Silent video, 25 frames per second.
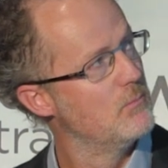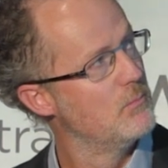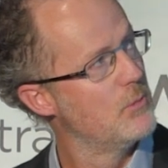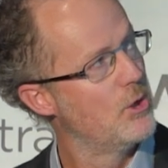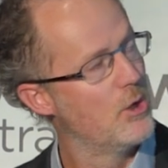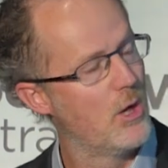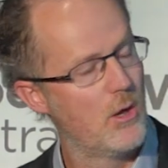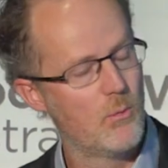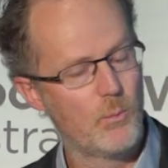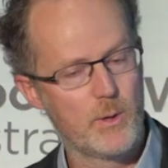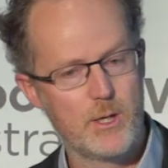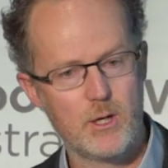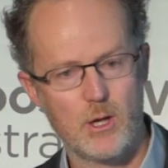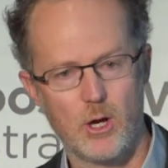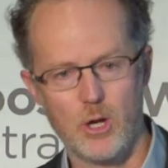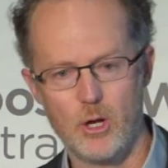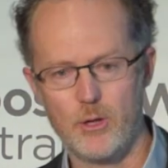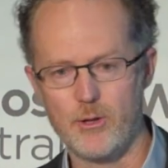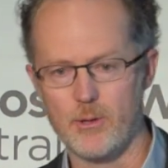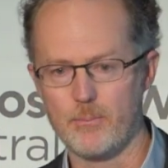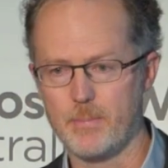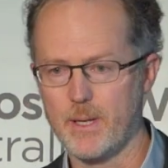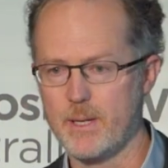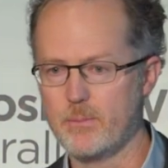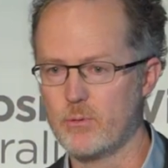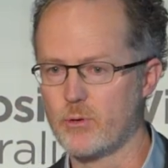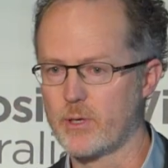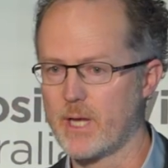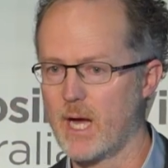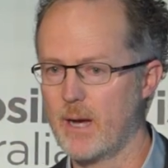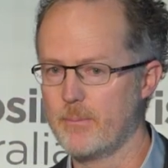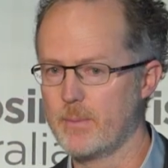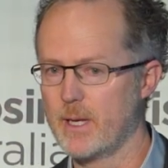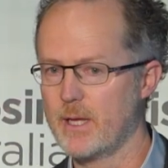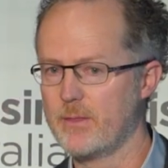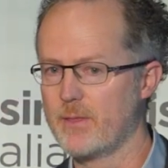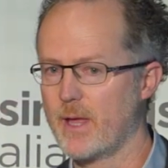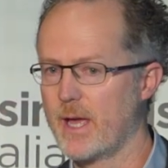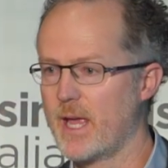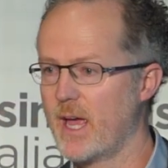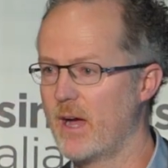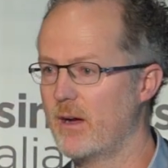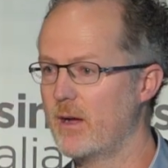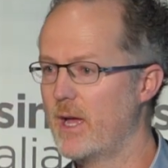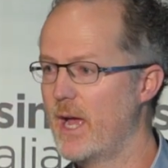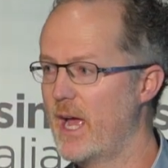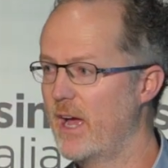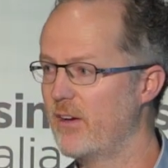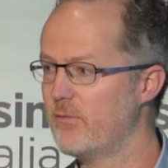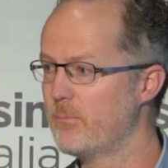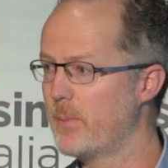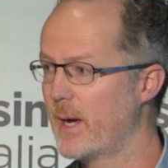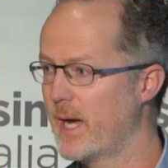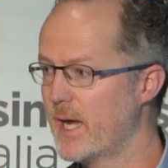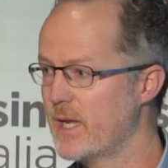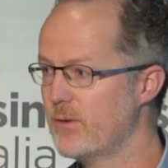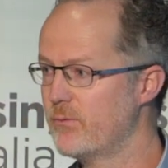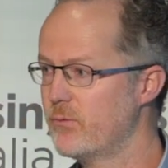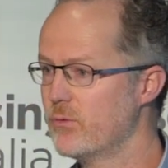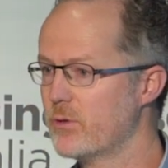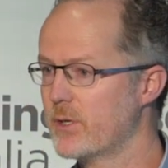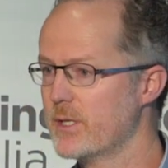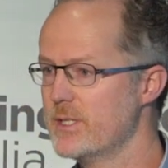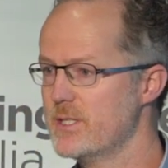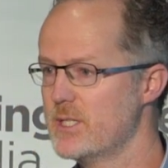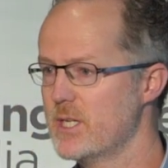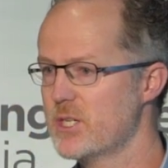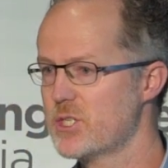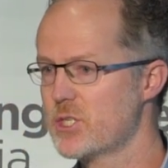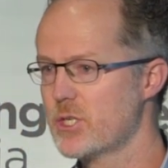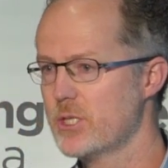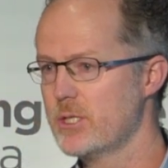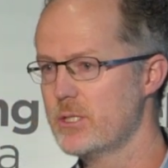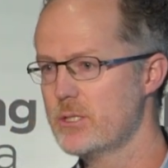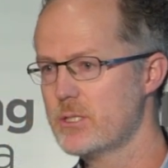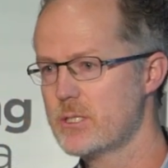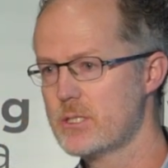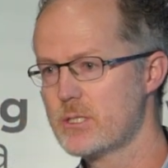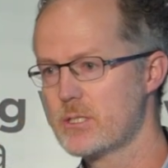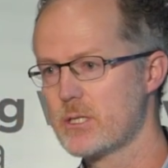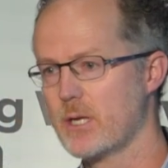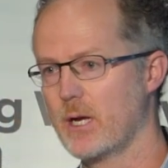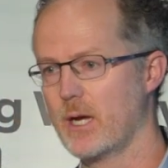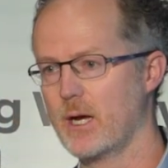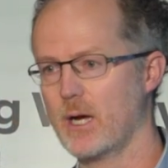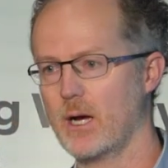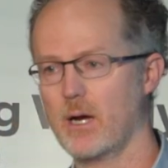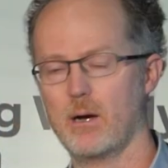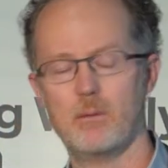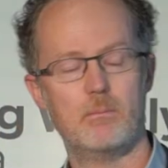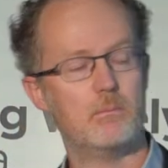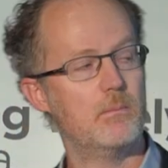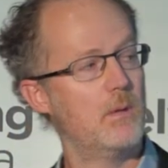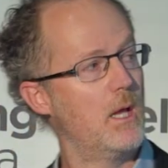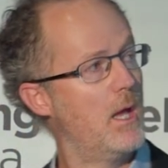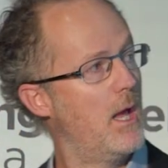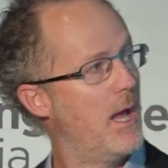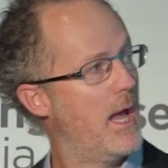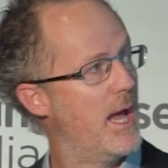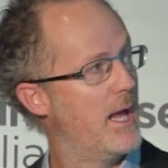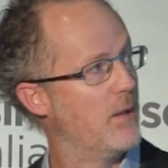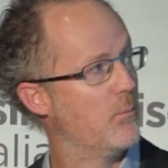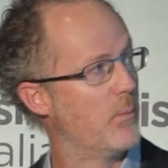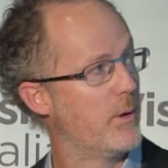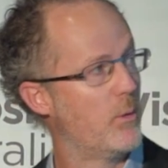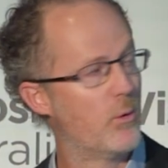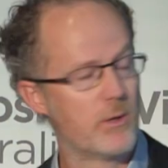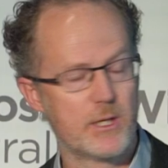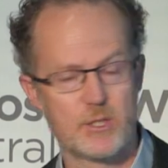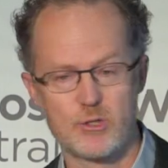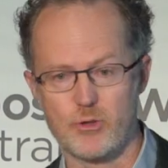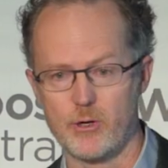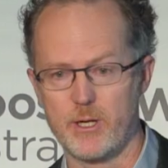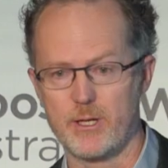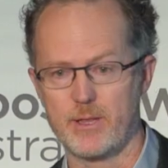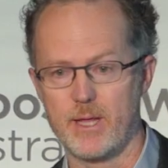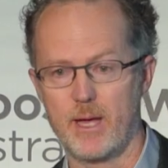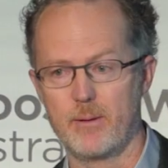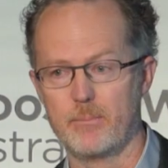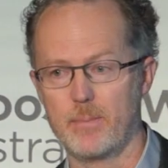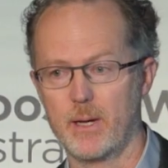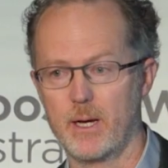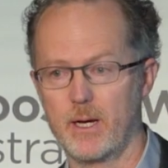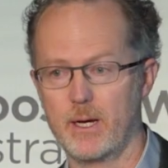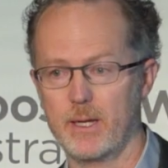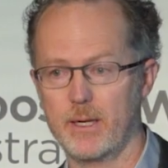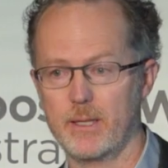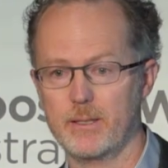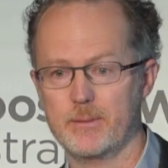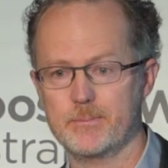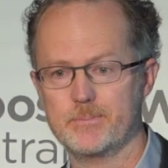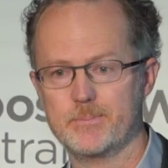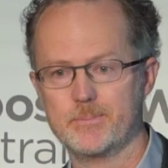you know, we know that people come in, they have painful conditions, and we want to treat that pain.